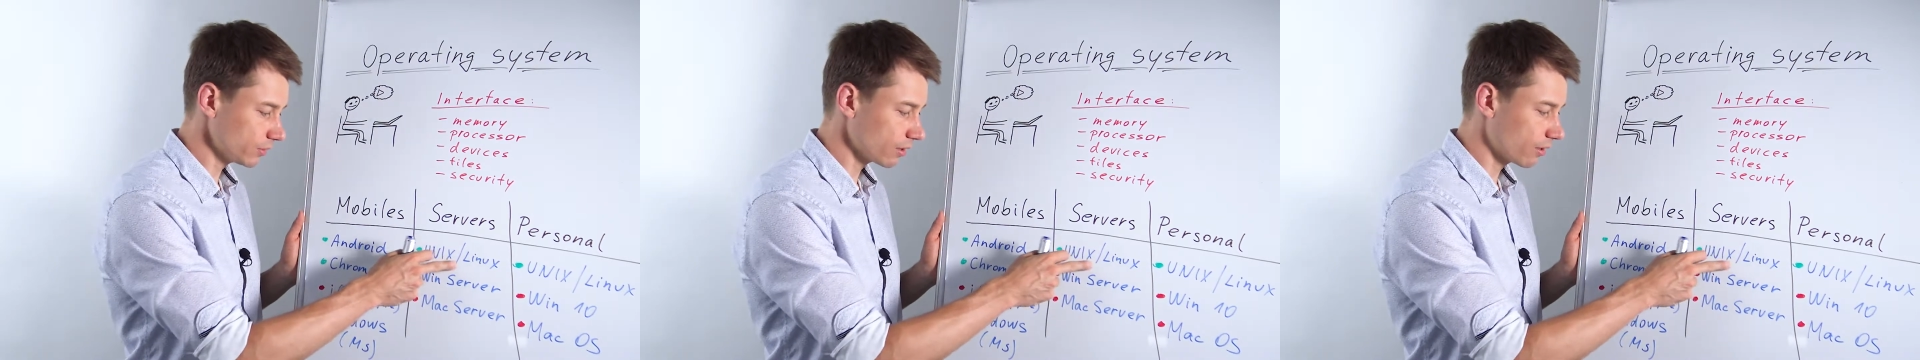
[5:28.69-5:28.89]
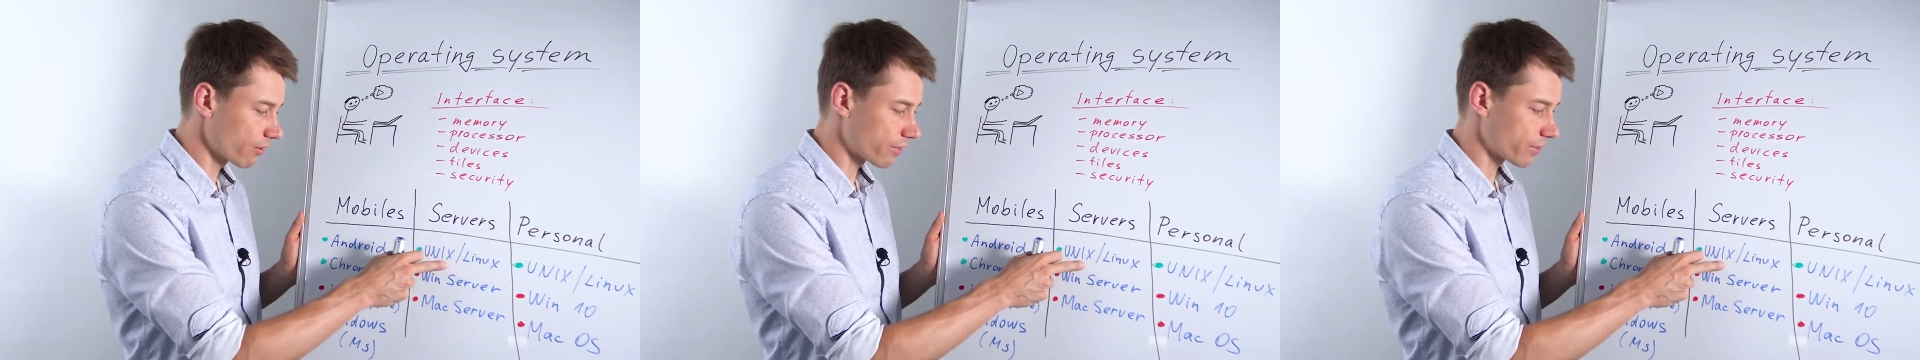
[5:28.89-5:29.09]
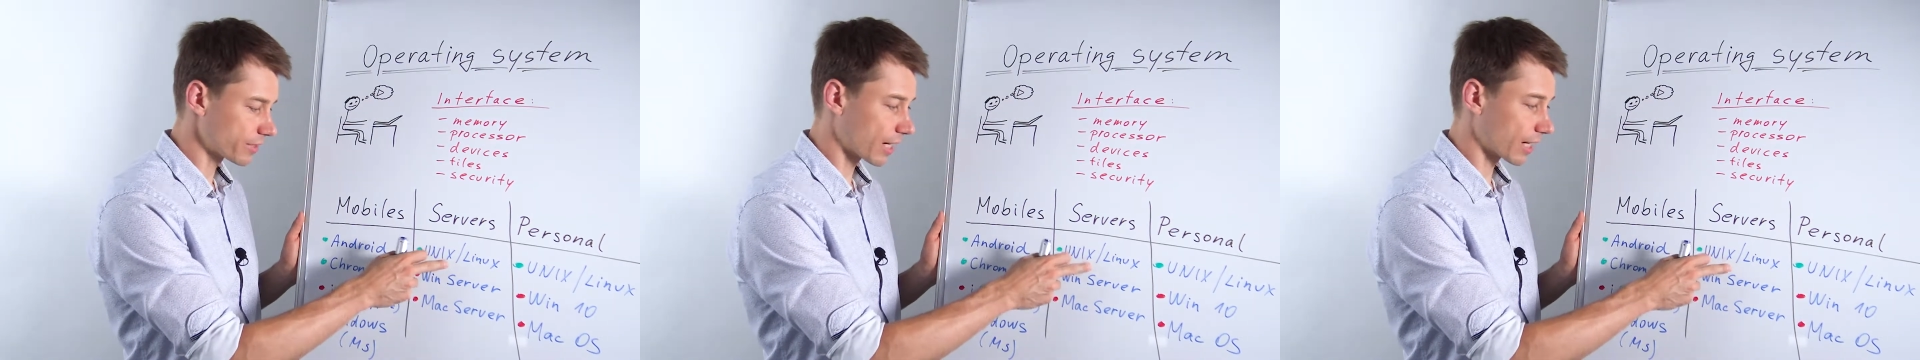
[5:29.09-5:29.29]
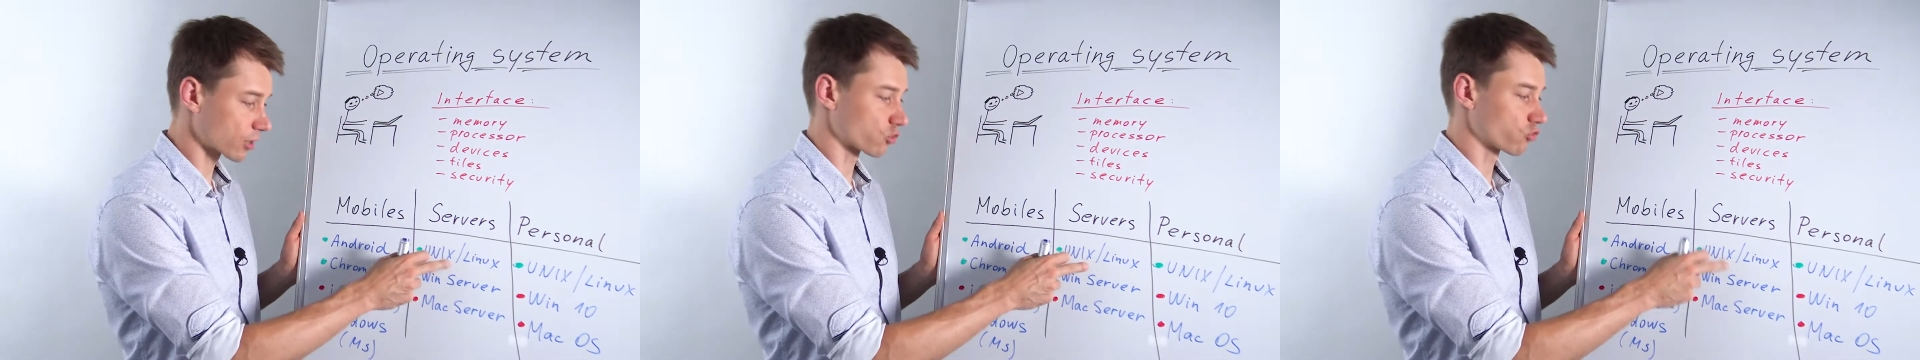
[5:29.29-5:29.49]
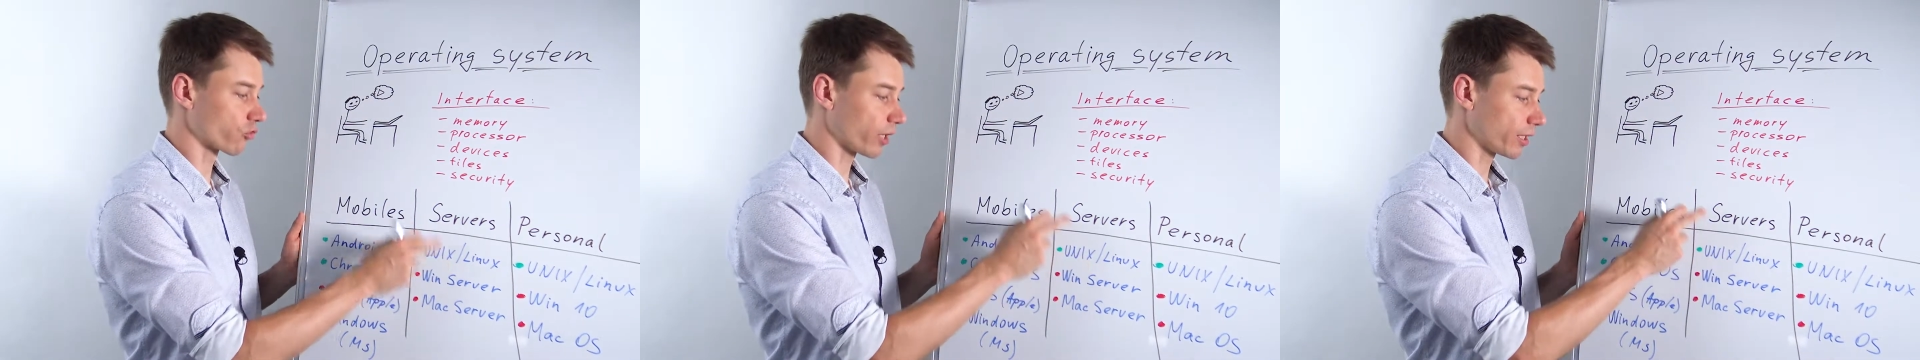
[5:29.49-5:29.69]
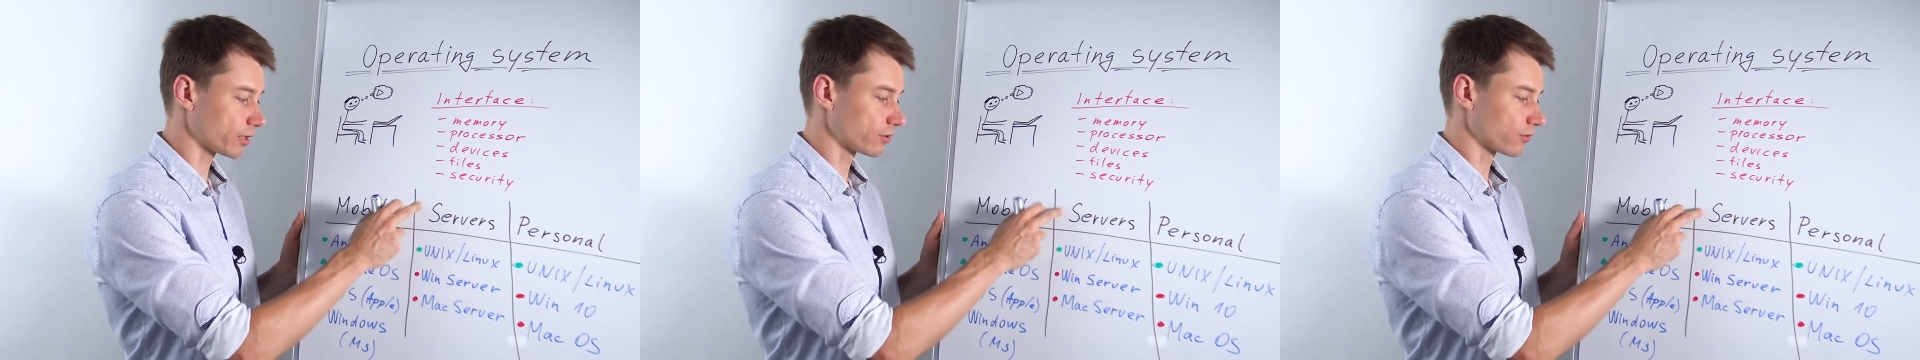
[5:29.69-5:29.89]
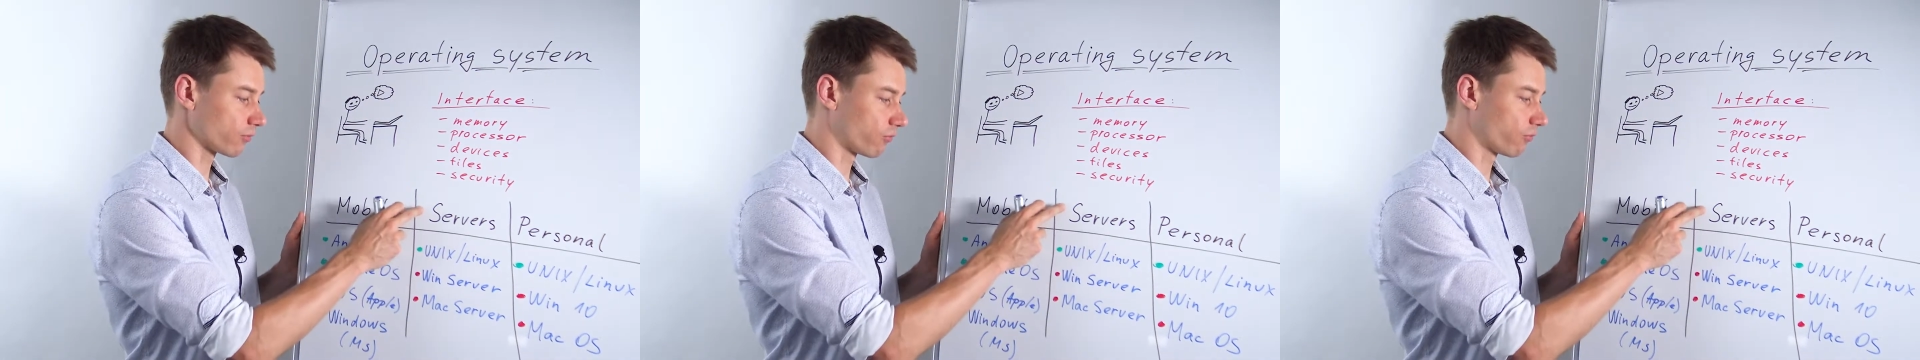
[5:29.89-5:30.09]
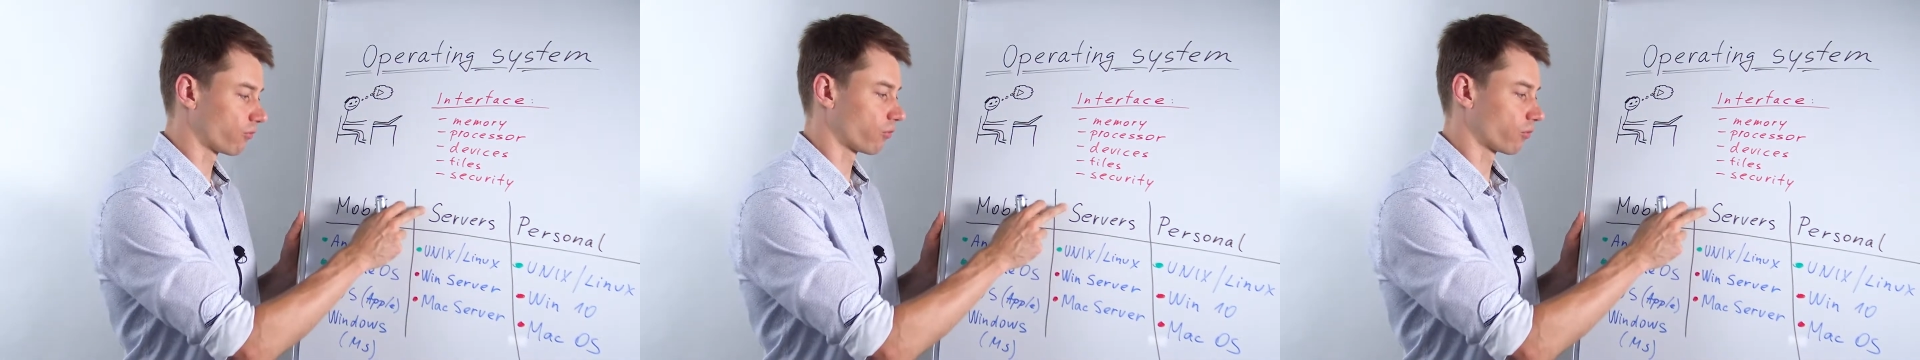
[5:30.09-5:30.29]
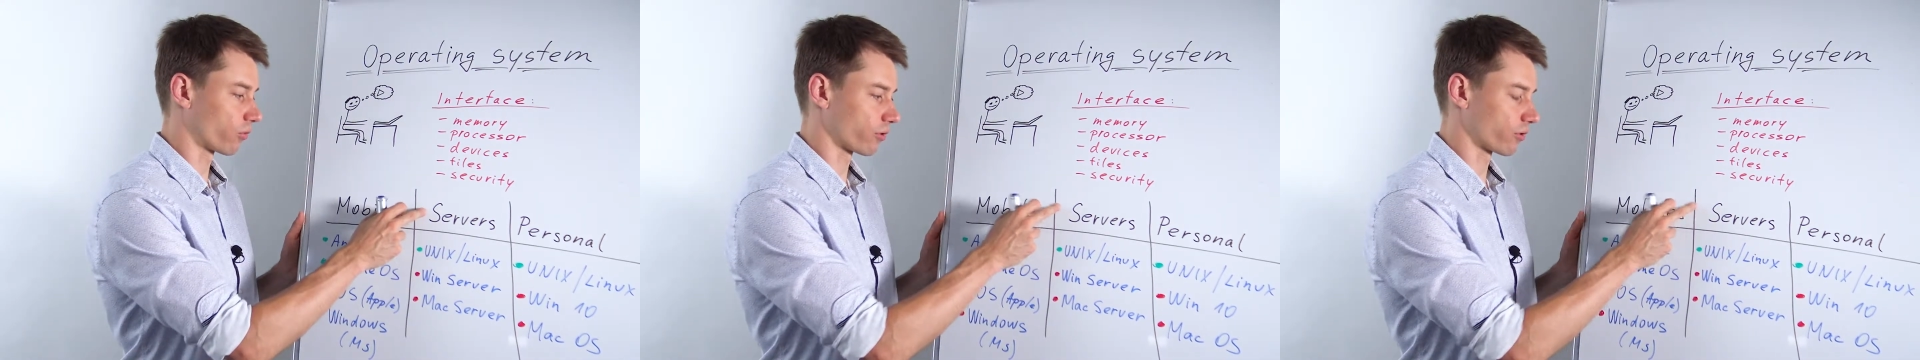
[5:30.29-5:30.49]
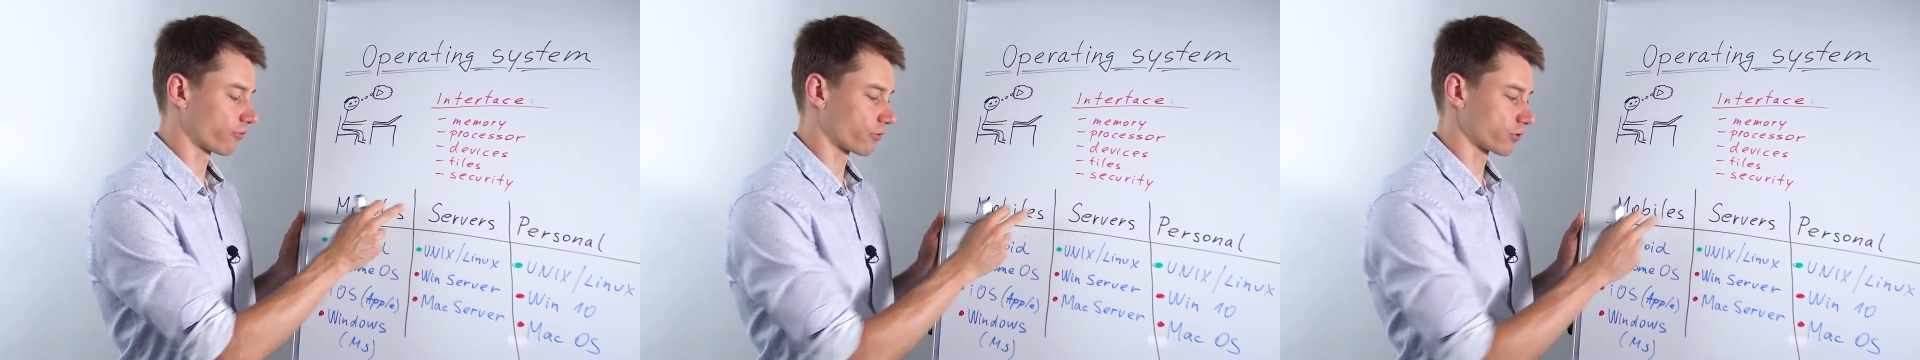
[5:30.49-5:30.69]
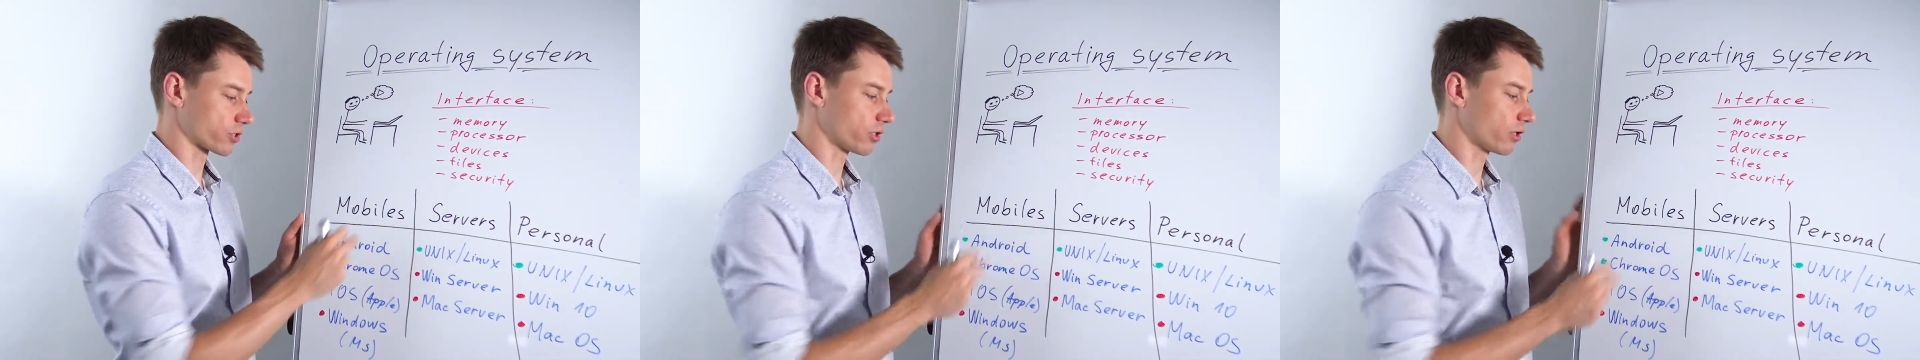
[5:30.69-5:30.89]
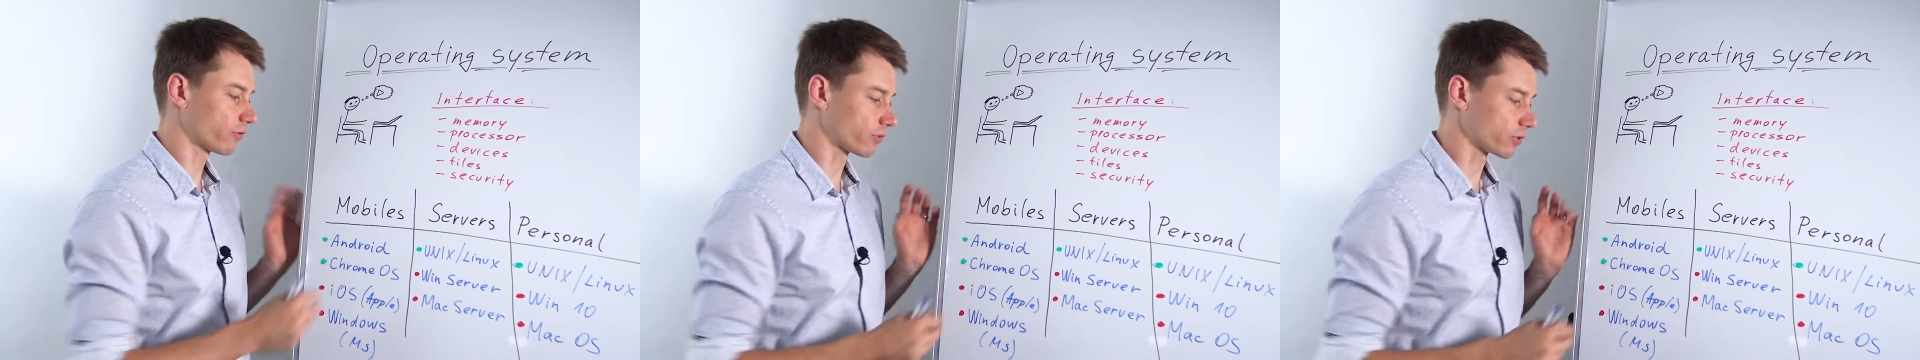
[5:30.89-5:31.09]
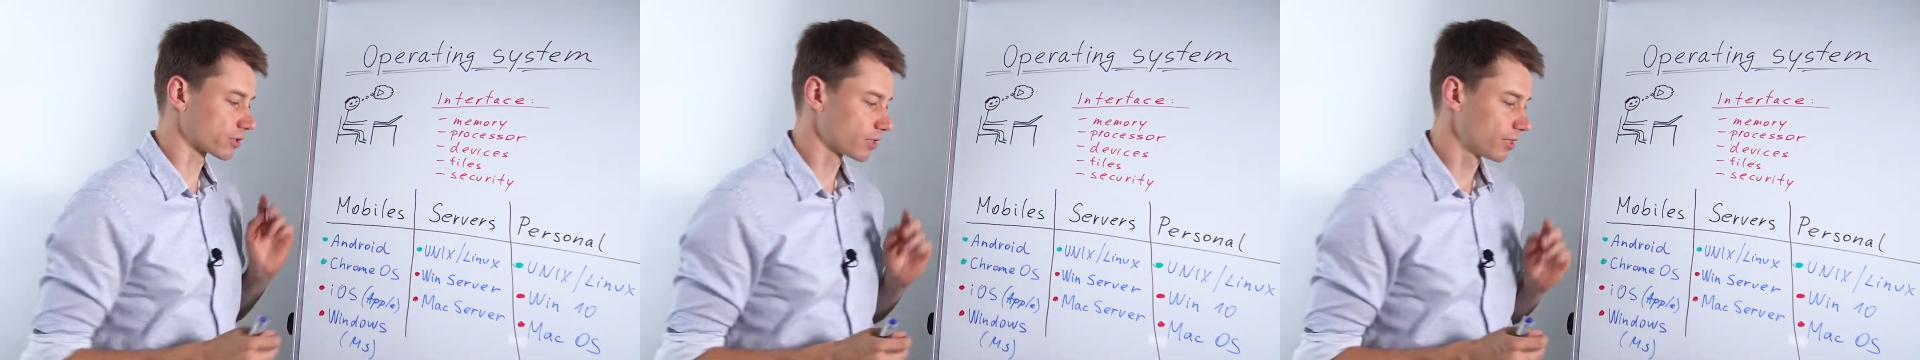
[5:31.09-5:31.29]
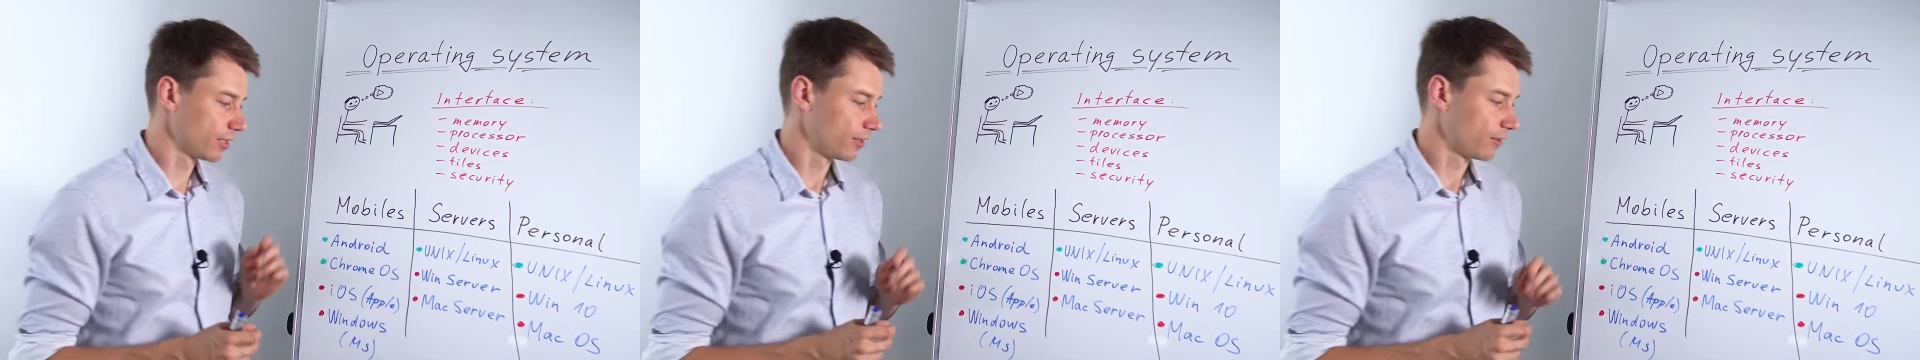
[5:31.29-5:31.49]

that are great for servers.